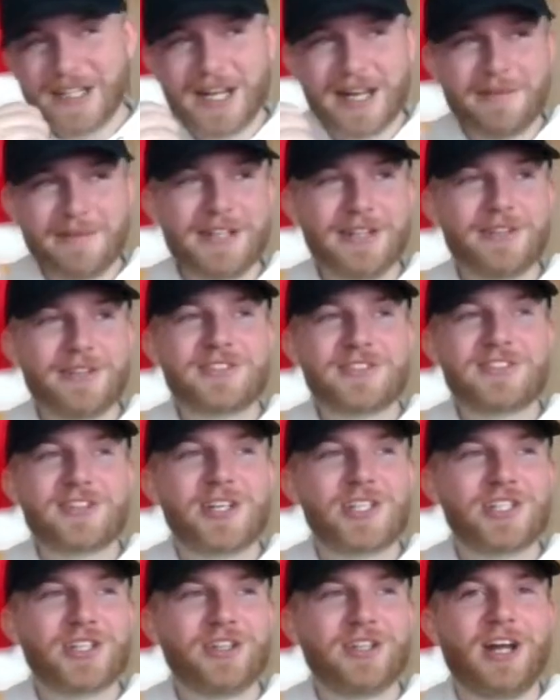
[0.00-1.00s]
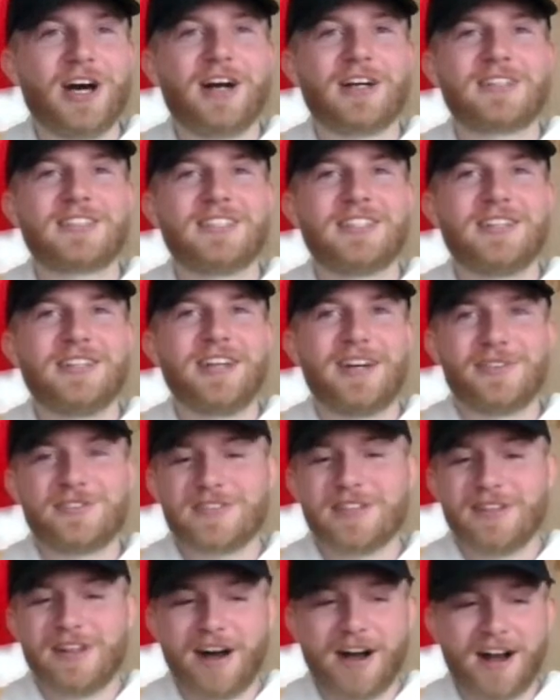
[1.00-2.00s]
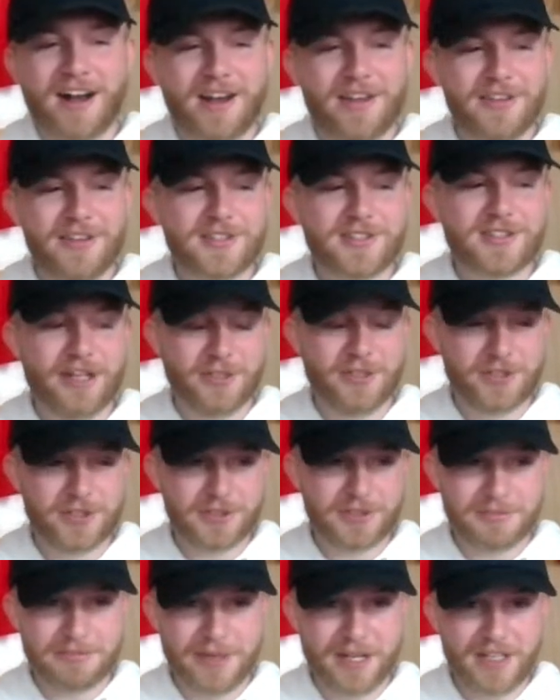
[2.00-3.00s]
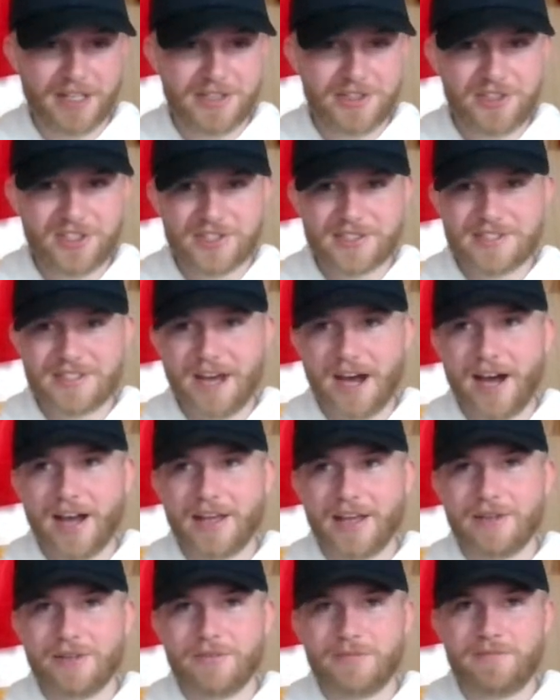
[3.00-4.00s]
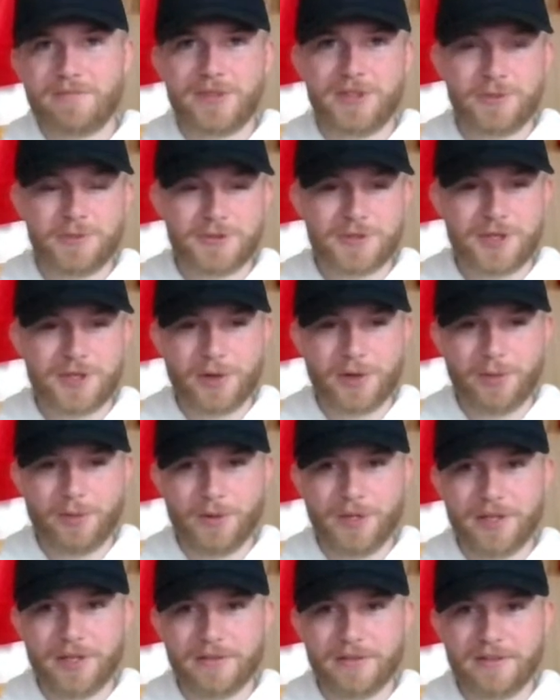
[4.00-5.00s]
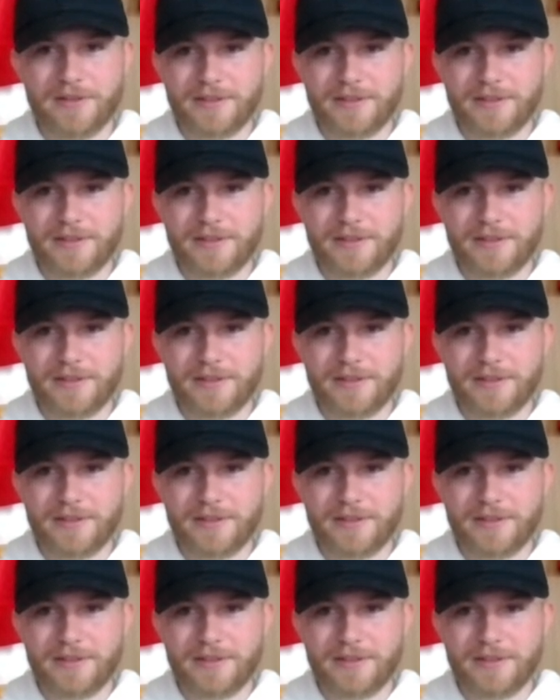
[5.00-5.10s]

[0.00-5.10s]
I mean, it was such a lock, though. That was the lock of the century. Buddy just died. He was gonna win.